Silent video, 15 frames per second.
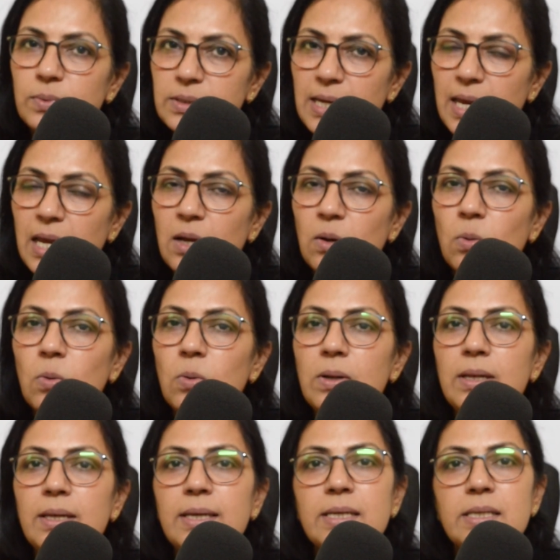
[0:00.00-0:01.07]
take
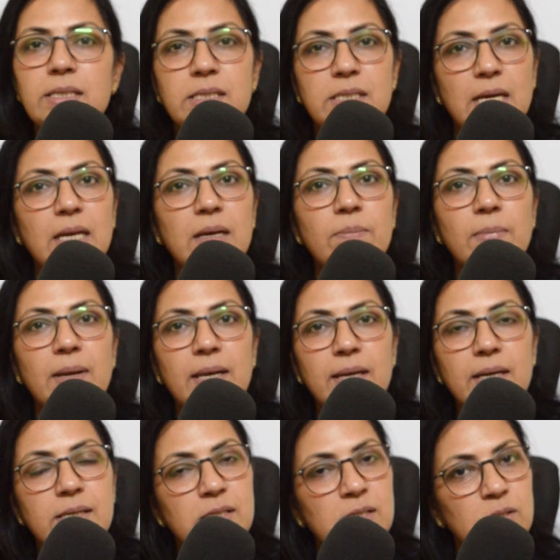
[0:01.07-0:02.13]
only ten
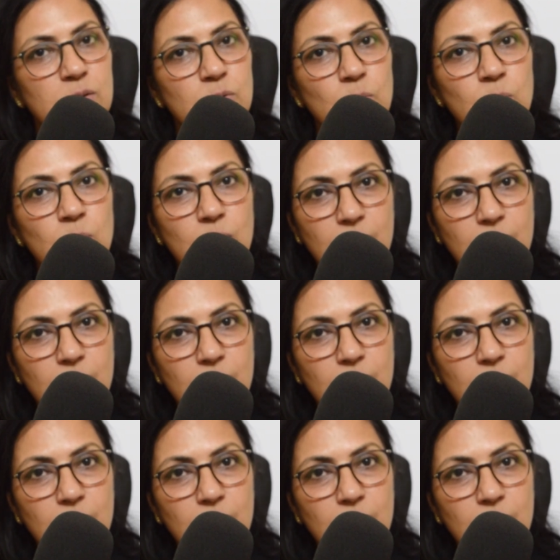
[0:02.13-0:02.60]
minutes to